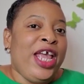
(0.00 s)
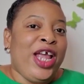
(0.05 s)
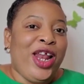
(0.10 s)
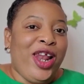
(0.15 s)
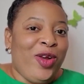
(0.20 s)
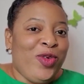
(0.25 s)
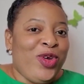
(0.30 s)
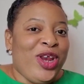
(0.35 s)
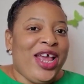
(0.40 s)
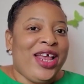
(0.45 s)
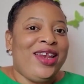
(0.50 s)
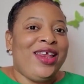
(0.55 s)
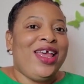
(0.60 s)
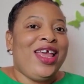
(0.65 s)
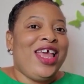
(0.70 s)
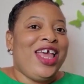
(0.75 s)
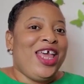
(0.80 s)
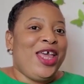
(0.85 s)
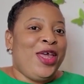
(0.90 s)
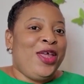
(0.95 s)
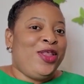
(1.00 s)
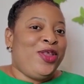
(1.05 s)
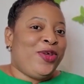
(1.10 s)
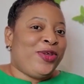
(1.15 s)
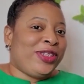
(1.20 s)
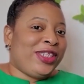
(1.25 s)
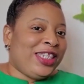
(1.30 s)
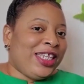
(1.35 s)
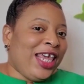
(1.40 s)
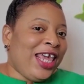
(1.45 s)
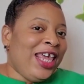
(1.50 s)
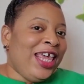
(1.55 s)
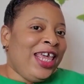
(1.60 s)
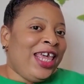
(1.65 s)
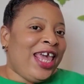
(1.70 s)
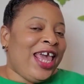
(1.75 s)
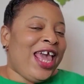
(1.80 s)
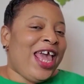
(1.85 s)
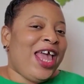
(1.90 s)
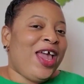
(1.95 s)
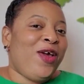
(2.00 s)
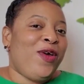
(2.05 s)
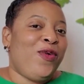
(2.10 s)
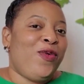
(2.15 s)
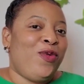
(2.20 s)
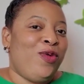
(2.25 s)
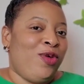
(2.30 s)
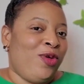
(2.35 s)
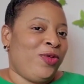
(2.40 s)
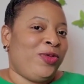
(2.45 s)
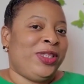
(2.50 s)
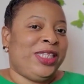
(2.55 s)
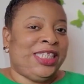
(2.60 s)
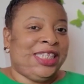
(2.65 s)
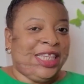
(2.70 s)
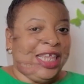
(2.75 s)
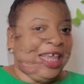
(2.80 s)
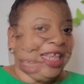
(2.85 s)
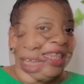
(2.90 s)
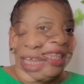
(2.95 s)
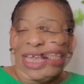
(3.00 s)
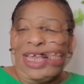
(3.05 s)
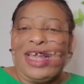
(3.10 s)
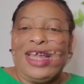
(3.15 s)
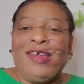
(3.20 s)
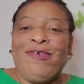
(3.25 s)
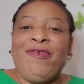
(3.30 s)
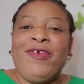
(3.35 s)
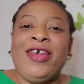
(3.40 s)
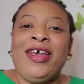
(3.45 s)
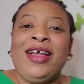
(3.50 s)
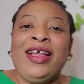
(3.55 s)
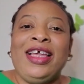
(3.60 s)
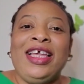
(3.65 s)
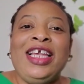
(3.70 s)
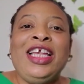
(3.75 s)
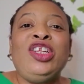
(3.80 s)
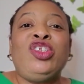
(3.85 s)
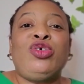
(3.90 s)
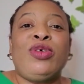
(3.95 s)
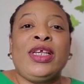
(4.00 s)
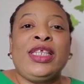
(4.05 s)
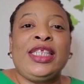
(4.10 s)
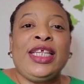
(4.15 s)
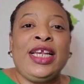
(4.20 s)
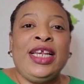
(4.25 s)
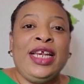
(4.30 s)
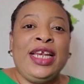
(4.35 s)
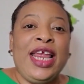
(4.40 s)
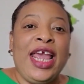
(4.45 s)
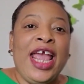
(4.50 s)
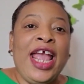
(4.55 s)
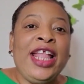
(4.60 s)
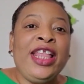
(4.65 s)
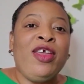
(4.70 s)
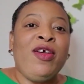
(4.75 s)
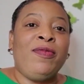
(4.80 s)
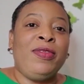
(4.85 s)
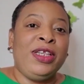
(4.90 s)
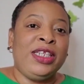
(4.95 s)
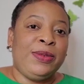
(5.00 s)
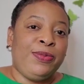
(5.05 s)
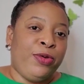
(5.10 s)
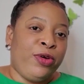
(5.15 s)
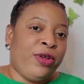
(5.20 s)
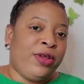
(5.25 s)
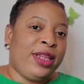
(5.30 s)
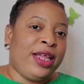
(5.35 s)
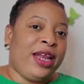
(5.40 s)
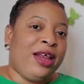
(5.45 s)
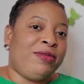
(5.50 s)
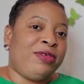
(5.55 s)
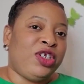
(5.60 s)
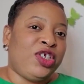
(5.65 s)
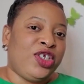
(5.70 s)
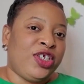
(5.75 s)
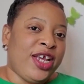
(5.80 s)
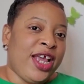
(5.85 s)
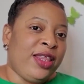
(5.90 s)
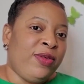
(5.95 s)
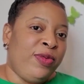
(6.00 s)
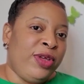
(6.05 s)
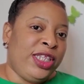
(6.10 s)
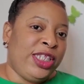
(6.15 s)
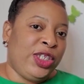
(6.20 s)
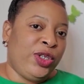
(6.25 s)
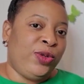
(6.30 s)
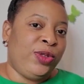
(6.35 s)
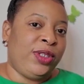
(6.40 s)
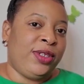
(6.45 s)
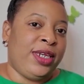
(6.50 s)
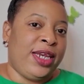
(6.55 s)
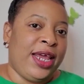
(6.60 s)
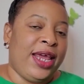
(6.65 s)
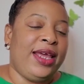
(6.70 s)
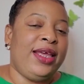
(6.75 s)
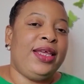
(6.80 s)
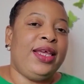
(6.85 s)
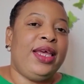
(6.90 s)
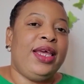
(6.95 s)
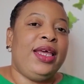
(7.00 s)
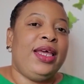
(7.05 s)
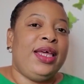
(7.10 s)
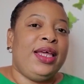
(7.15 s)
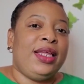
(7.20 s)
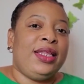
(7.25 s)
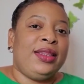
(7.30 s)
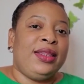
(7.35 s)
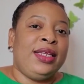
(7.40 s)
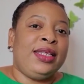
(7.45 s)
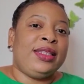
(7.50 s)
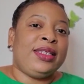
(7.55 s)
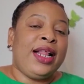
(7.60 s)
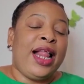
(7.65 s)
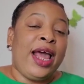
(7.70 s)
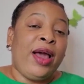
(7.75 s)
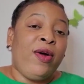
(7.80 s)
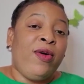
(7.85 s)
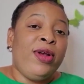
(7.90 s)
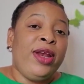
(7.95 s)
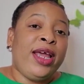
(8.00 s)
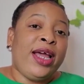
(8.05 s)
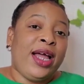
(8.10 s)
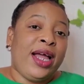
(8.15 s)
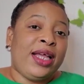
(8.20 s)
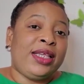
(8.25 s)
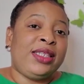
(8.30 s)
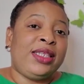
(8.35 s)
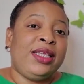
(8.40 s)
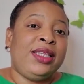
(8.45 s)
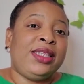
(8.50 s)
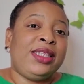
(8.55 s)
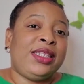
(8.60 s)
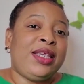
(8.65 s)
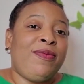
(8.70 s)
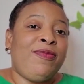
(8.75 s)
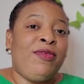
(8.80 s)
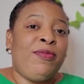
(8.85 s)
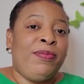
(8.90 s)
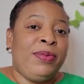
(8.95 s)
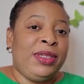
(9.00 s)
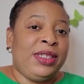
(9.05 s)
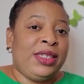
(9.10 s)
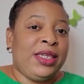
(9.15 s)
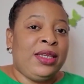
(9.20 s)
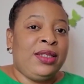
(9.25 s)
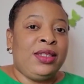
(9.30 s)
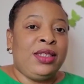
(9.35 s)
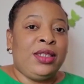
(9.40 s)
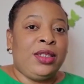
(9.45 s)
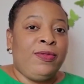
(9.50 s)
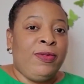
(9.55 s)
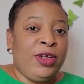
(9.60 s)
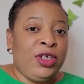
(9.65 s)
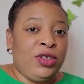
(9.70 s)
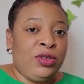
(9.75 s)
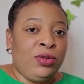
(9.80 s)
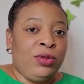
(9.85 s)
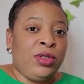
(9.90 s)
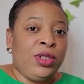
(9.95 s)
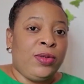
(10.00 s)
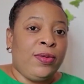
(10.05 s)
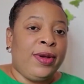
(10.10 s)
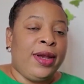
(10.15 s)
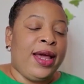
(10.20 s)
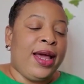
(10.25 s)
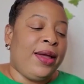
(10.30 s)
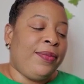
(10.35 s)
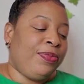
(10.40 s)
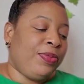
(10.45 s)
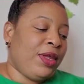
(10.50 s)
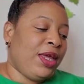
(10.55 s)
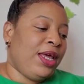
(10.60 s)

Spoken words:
included in your skincare routine. If you are interested in any of this product that I've shared with you today, the glycolic acid 7% facial toner,